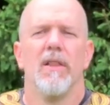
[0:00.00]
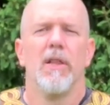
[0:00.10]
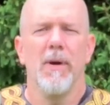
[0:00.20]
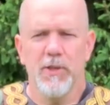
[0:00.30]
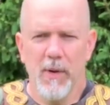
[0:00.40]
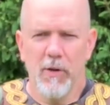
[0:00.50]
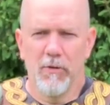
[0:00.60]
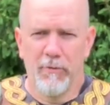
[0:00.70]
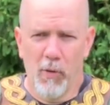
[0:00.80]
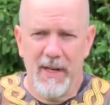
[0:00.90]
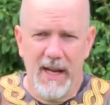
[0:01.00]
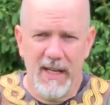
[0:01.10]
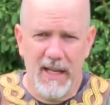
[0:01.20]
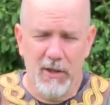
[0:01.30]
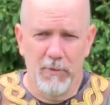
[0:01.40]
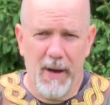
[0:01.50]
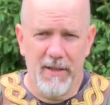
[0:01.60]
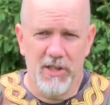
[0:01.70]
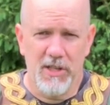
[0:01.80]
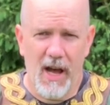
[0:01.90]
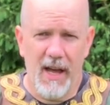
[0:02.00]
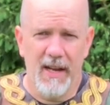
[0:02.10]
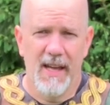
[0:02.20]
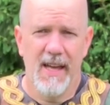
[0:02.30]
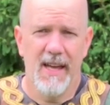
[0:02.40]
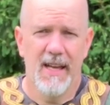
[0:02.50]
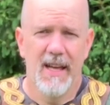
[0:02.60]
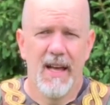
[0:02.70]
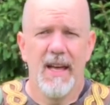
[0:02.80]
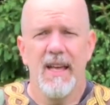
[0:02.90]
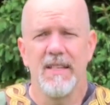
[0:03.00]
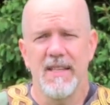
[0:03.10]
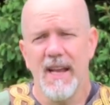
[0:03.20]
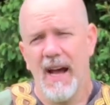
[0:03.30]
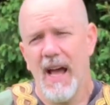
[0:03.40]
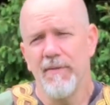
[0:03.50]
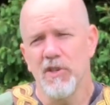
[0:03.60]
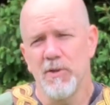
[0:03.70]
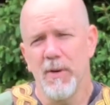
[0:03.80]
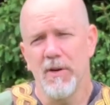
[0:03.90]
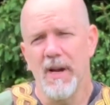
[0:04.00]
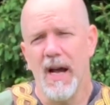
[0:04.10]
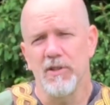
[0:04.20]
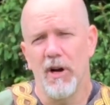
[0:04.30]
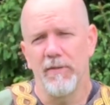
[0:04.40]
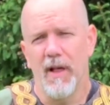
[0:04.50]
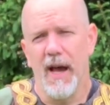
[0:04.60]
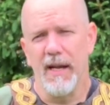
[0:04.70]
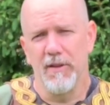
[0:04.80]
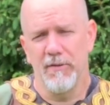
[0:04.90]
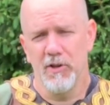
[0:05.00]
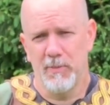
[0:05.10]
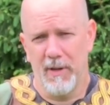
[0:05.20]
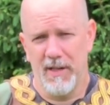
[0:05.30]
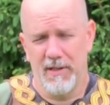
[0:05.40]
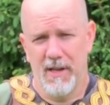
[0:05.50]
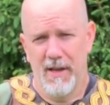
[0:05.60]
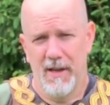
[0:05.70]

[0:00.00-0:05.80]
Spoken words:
The best way to avoid getting killed by this shot is to not have your spear knocked offline in the first place.